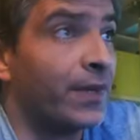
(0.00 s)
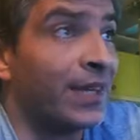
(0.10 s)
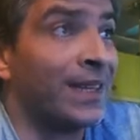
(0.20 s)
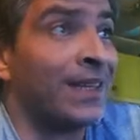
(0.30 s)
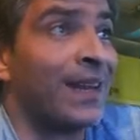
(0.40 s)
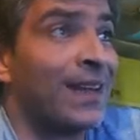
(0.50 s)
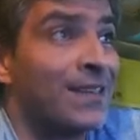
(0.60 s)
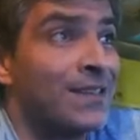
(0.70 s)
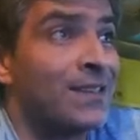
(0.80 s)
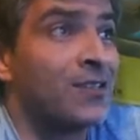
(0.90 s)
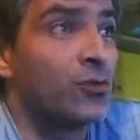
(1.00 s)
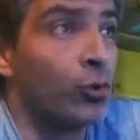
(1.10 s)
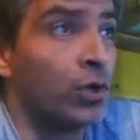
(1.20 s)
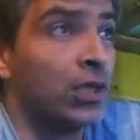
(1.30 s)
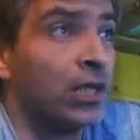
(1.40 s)
and enhanced
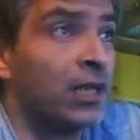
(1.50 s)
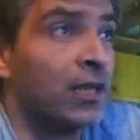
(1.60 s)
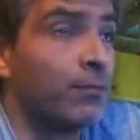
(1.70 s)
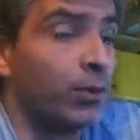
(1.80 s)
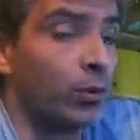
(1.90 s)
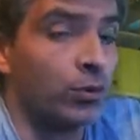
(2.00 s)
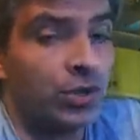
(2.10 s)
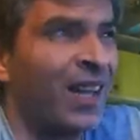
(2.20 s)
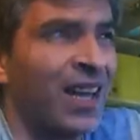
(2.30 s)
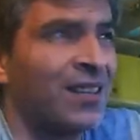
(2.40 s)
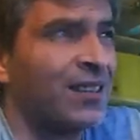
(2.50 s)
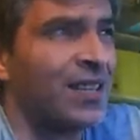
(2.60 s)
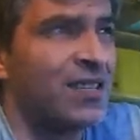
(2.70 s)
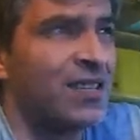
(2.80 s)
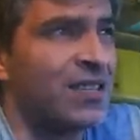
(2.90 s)
storytelling approach. I'll
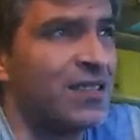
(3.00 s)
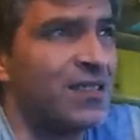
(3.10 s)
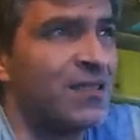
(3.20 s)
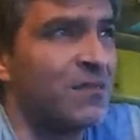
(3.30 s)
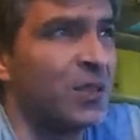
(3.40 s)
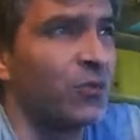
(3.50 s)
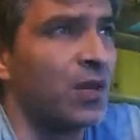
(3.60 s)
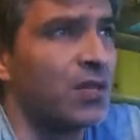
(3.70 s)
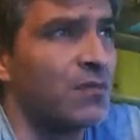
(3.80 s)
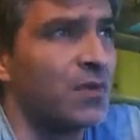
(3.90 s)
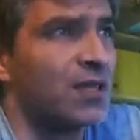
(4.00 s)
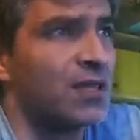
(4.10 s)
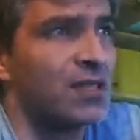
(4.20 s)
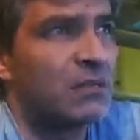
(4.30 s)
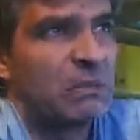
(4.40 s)
address these but once
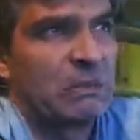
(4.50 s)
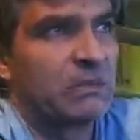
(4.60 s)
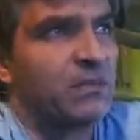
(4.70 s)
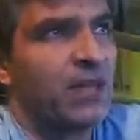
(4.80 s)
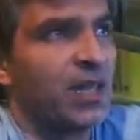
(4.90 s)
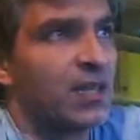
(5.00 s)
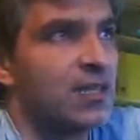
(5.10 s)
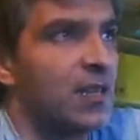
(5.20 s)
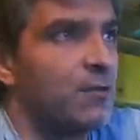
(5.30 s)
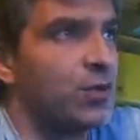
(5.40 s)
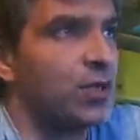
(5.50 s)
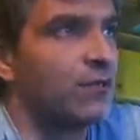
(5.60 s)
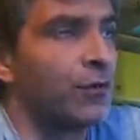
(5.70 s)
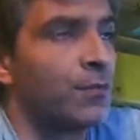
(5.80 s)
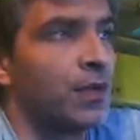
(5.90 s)
because they are the same shit
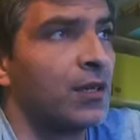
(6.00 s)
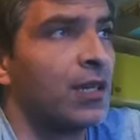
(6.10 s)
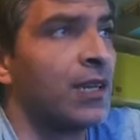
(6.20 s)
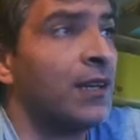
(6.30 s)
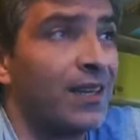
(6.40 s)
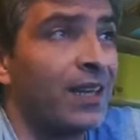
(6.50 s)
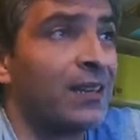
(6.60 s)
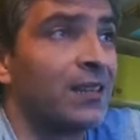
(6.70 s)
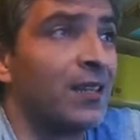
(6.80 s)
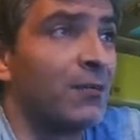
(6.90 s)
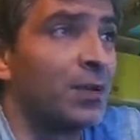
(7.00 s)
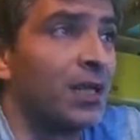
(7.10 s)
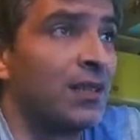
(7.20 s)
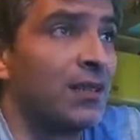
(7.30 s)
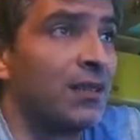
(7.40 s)
for me really. Like the
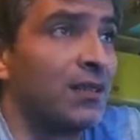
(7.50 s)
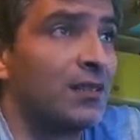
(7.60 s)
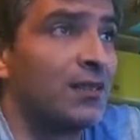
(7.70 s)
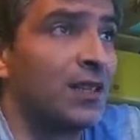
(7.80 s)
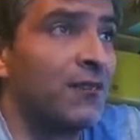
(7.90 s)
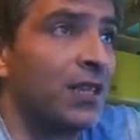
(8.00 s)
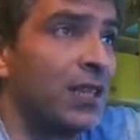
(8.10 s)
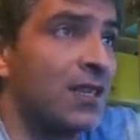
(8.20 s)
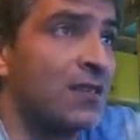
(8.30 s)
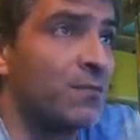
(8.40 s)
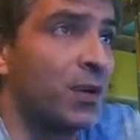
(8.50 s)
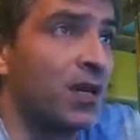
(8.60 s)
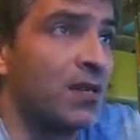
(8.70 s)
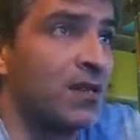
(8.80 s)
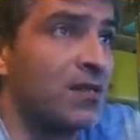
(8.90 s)
upgraded leveling
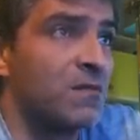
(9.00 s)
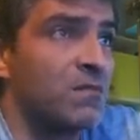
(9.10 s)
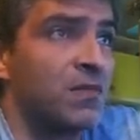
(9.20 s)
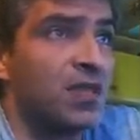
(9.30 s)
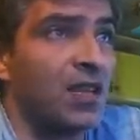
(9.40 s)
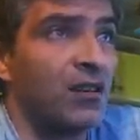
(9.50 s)
experience, these are